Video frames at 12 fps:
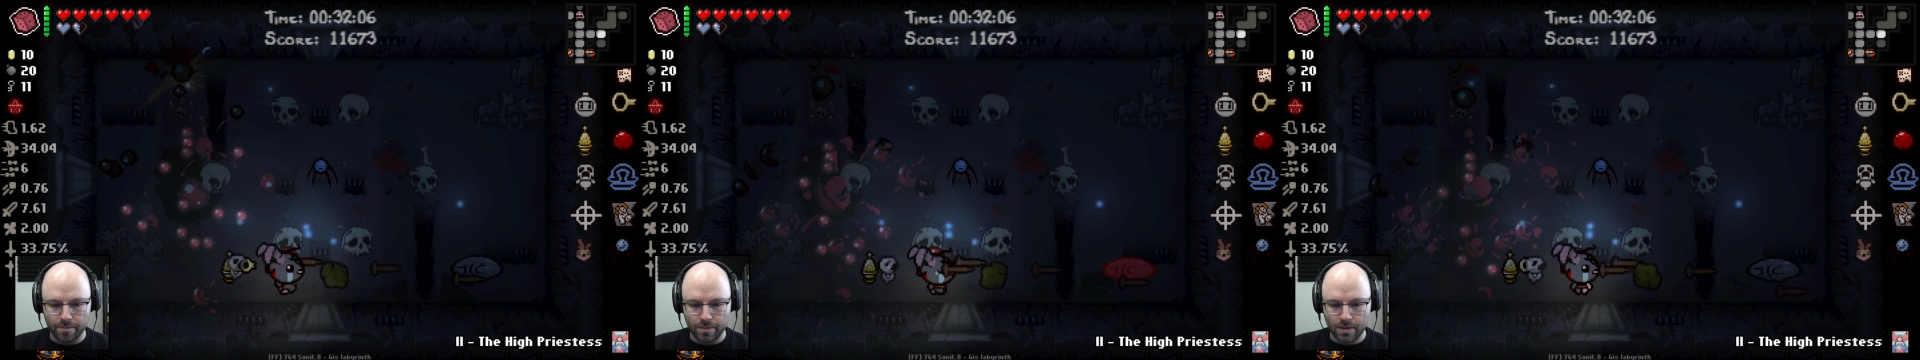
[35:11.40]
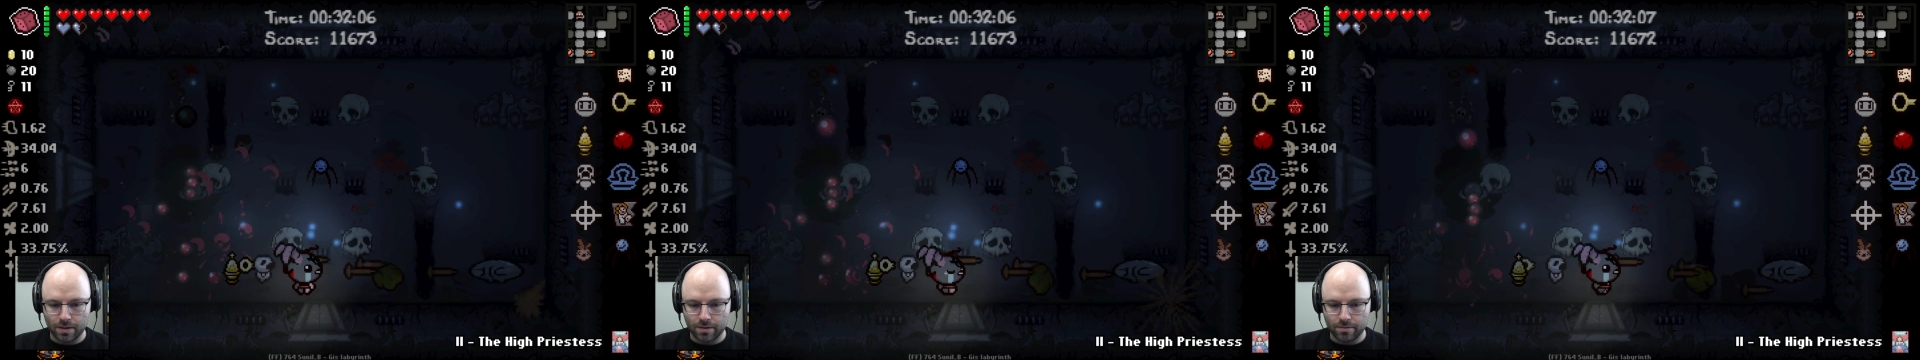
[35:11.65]

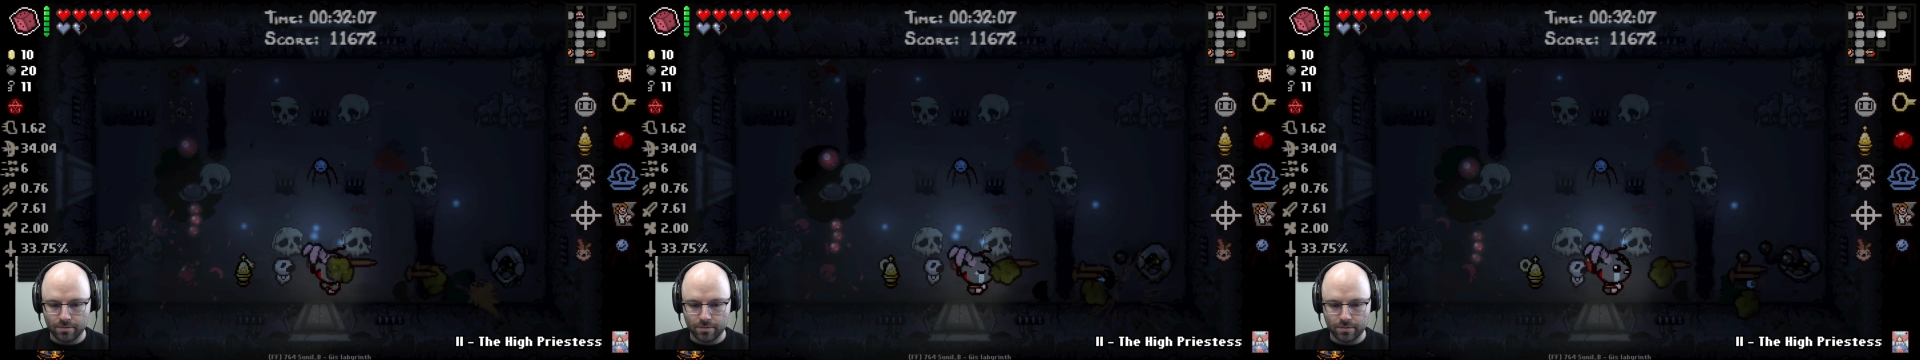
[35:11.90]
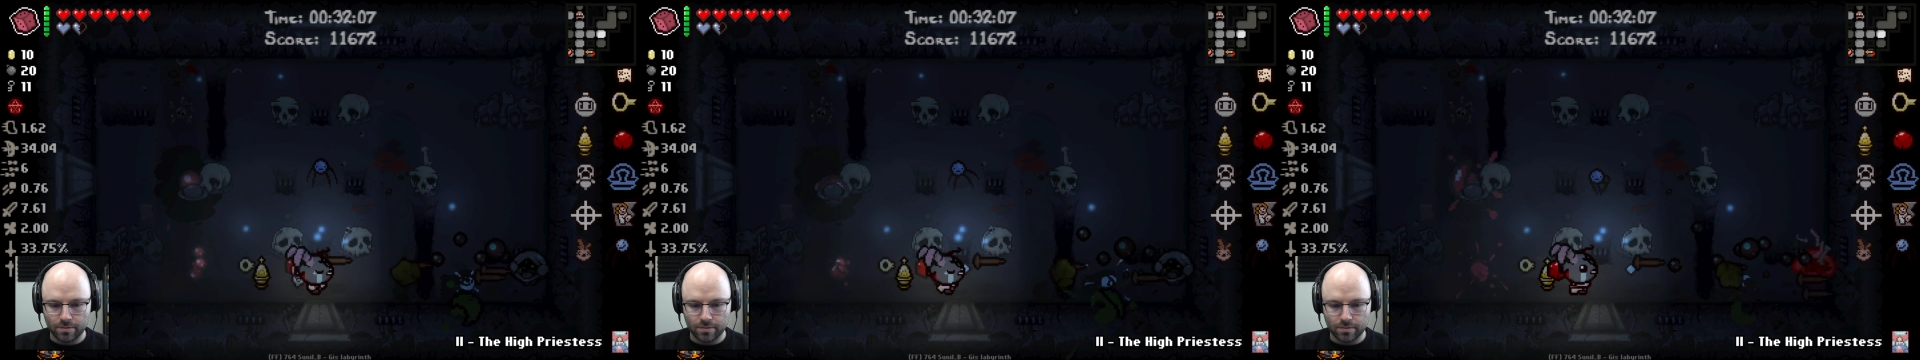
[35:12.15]

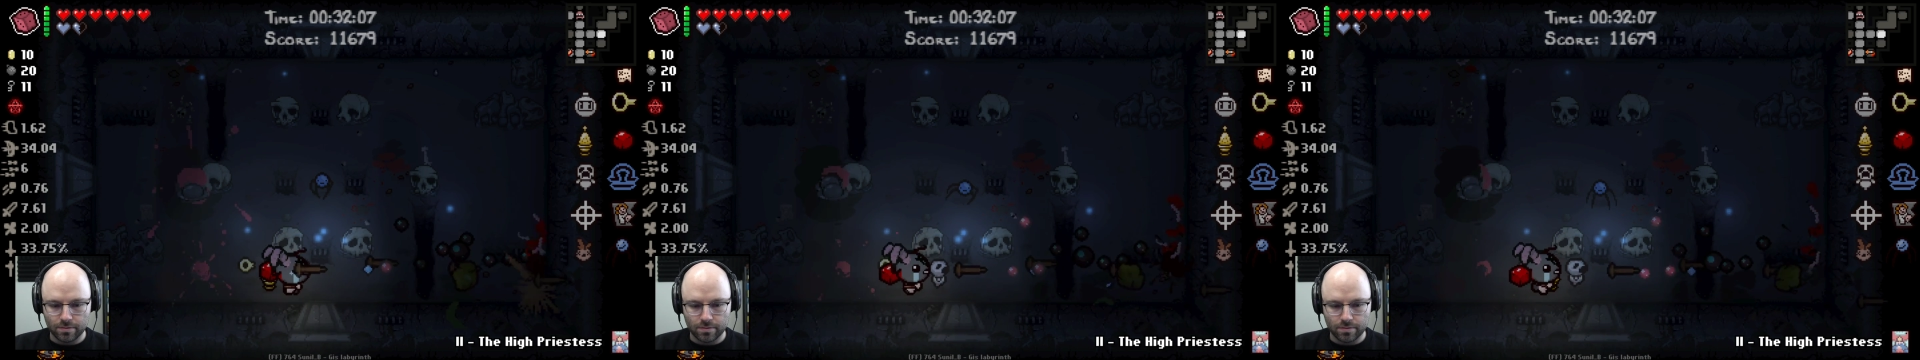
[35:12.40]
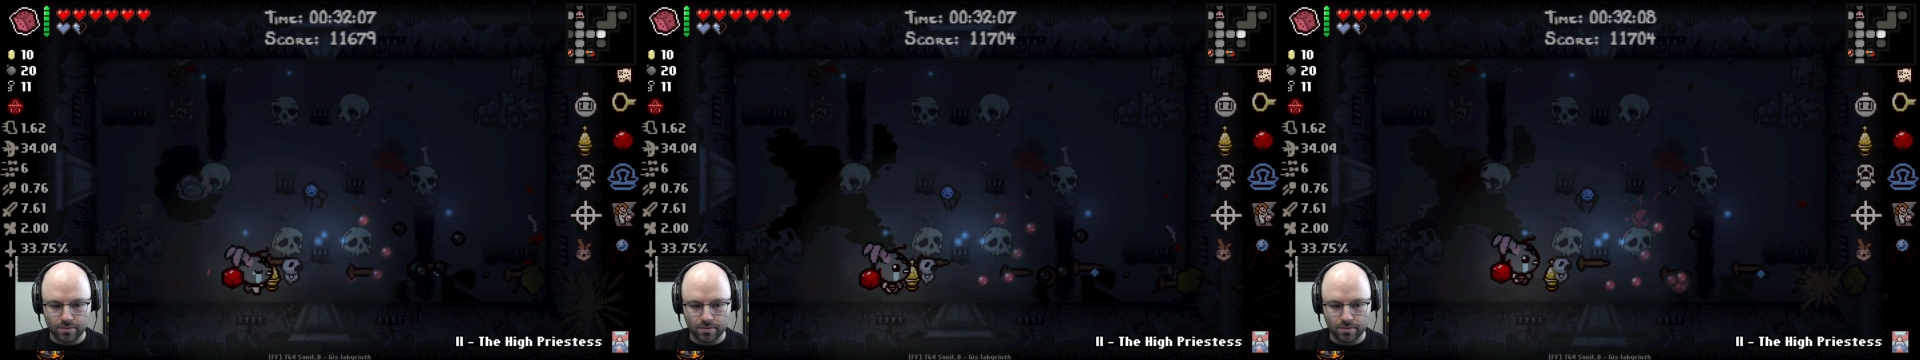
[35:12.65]

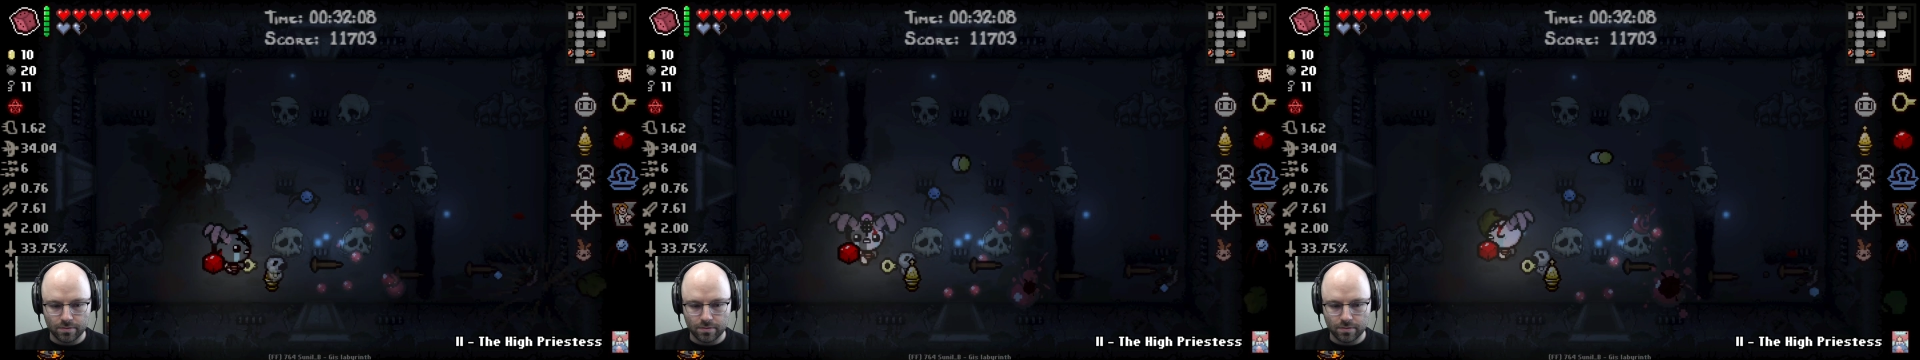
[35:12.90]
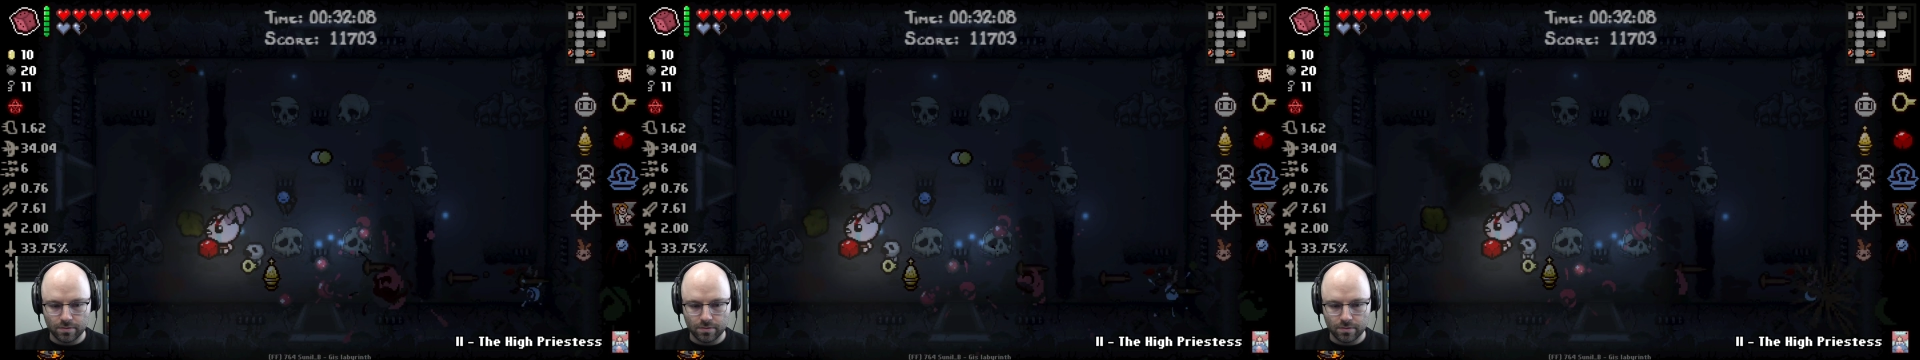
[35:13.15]

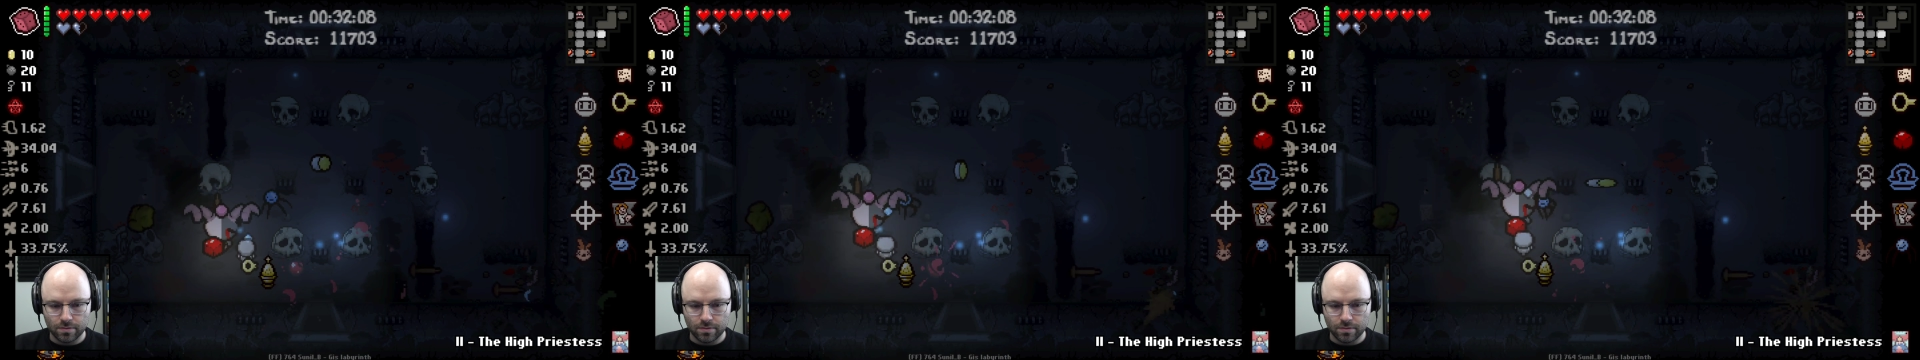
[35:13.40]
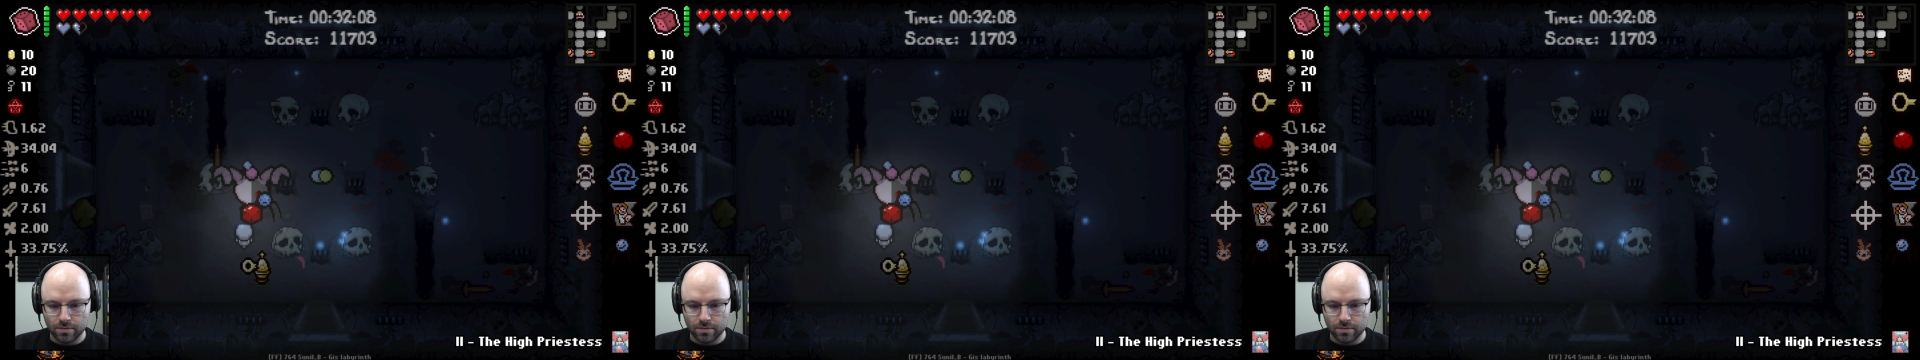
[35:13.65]
Nothing is said.